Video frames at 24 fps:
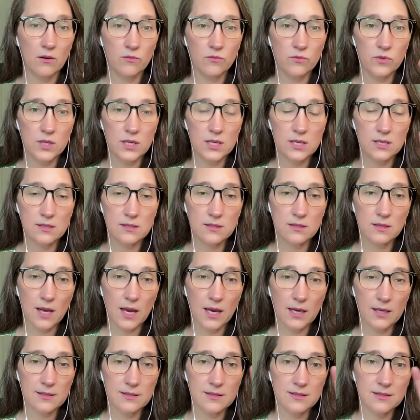these
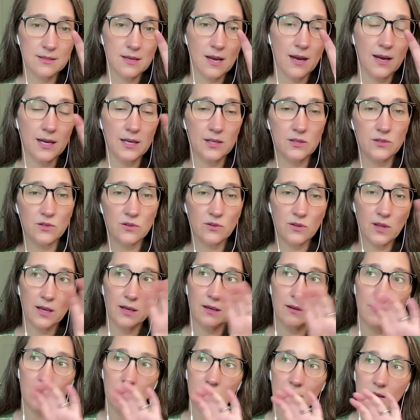like signs or
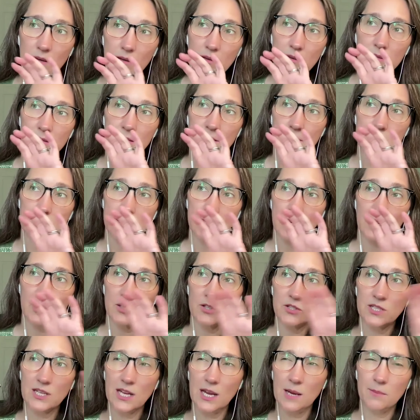like uh,
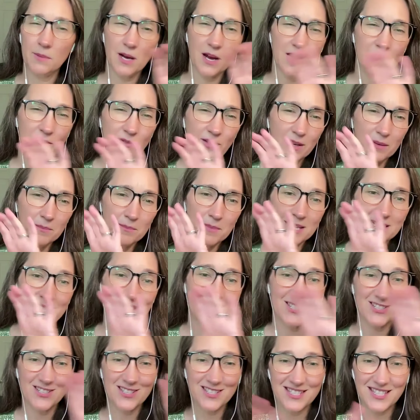ticker tape kind of like
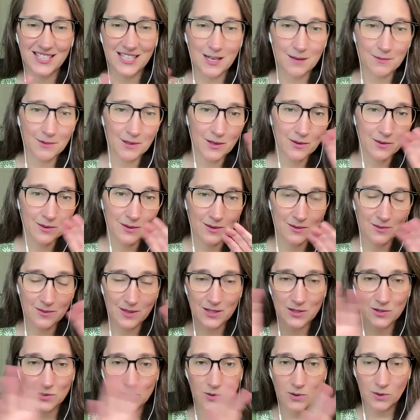messages that kept going,
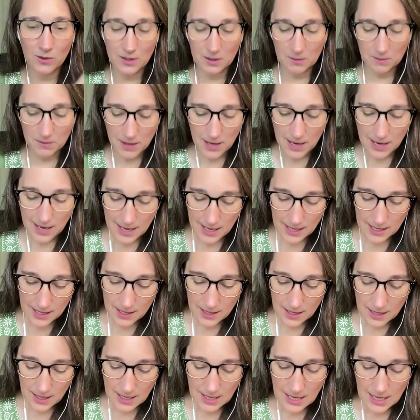like scrolling by.
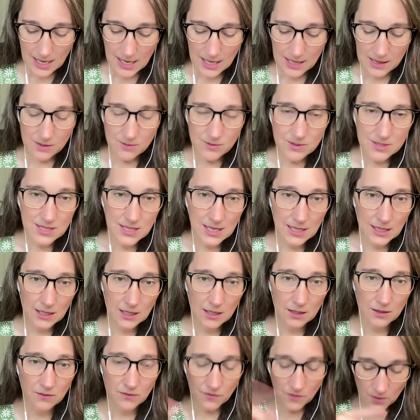And they were saying
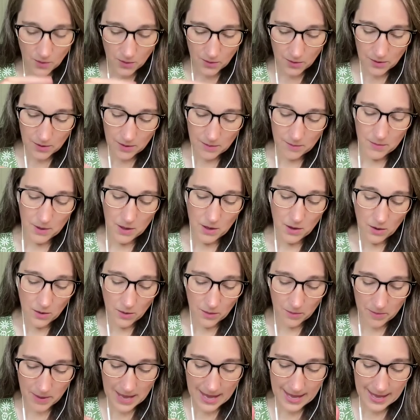conform,
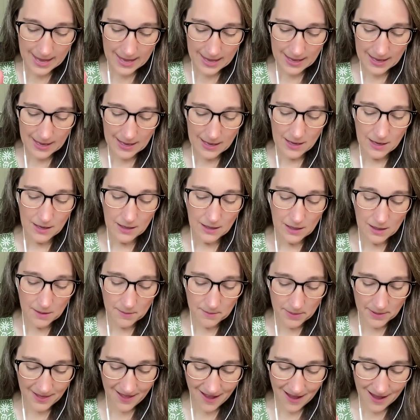obey,
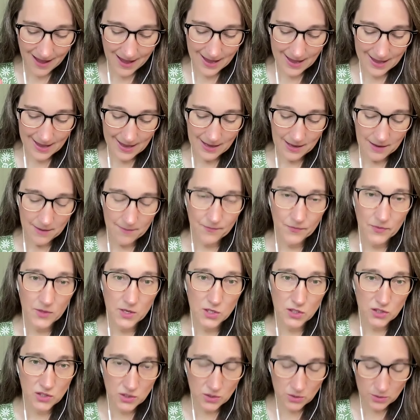comply,
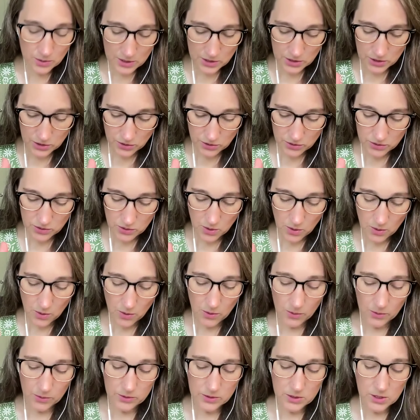do as you're
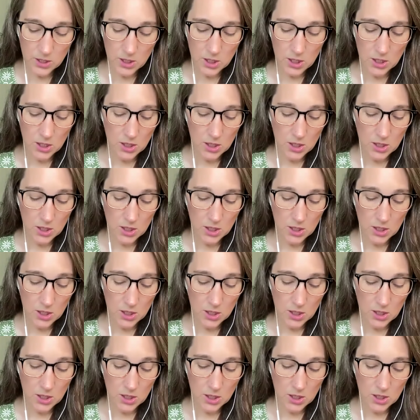told,